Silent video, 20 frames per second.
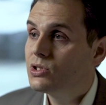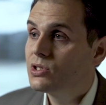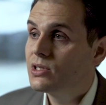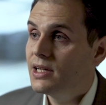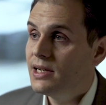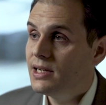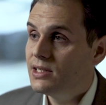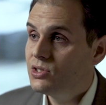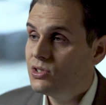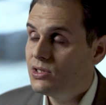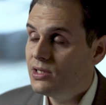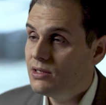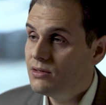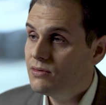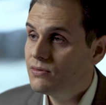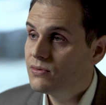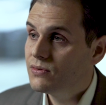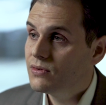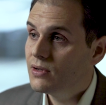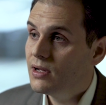which can
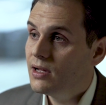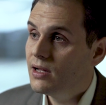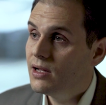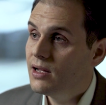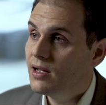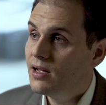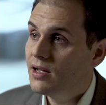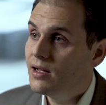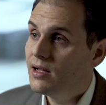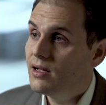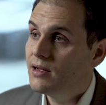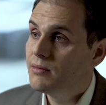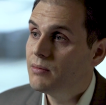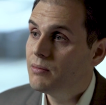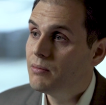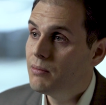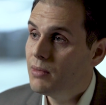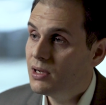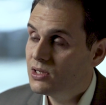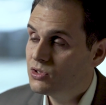achieve
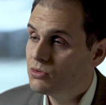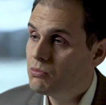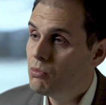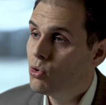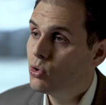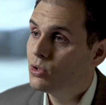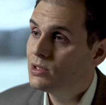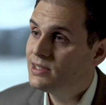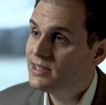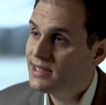much more